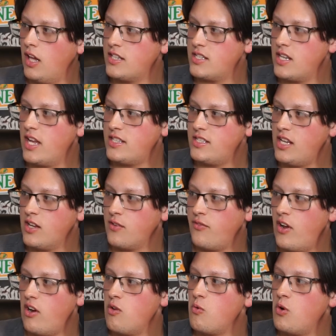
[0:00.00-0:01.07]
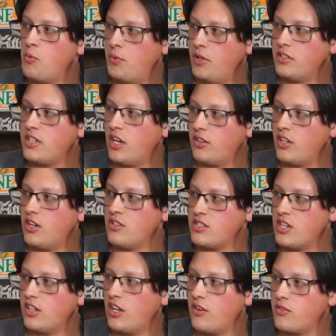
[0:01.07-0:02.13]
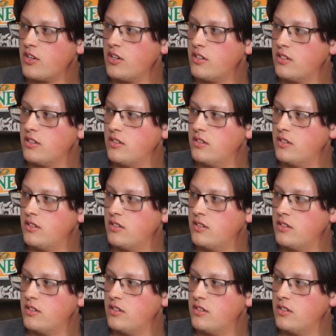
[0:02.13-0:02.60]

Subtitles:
It's like very well built out there in South Africa.